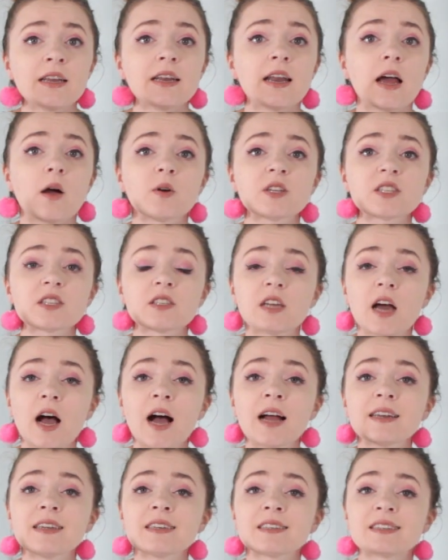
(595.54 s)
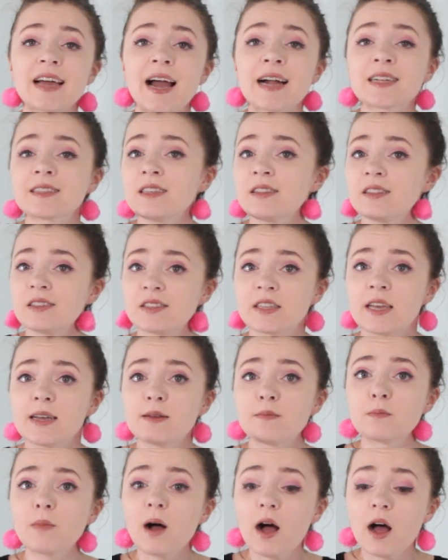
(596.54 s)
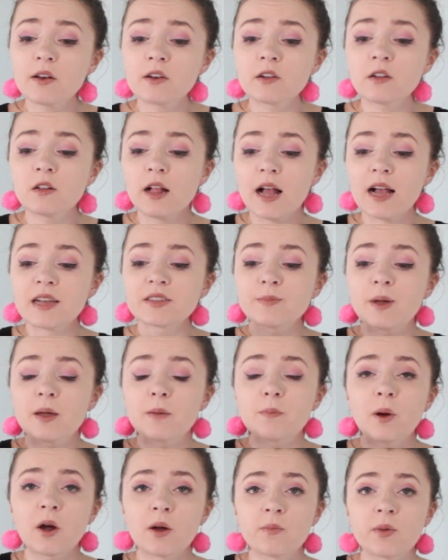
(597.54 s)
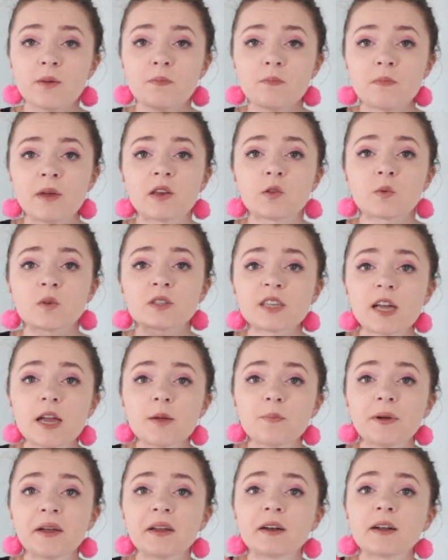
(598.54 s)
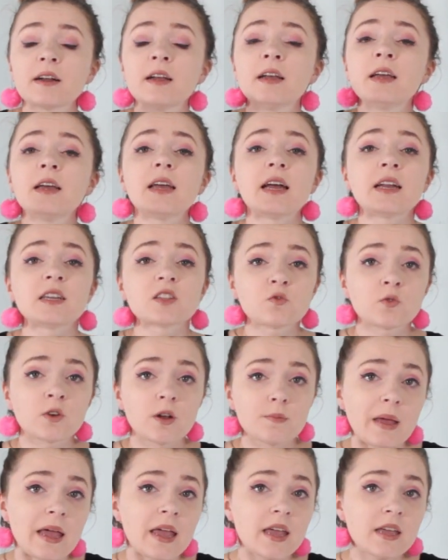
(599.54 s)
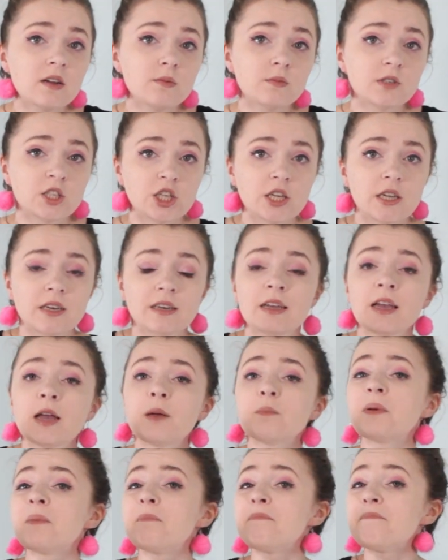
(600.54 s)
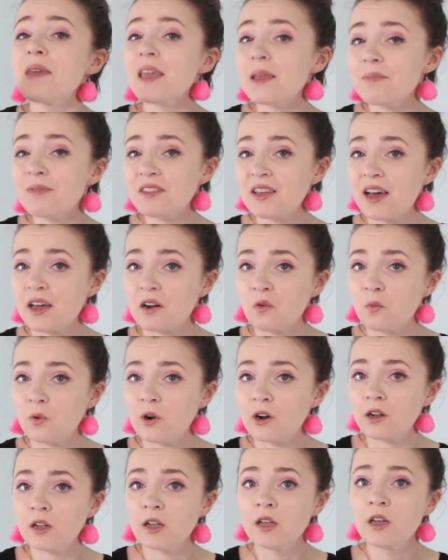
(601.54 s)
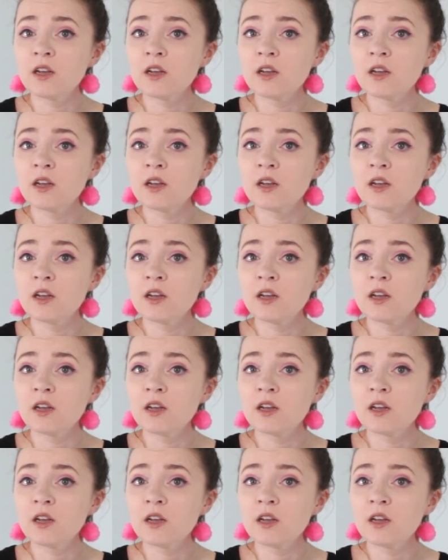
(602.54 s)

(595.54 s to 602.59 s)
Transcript: Now, it's not exactly the same model as my Barbie manual typewriter, and it's for a Mahano machine, but maybe that'll work.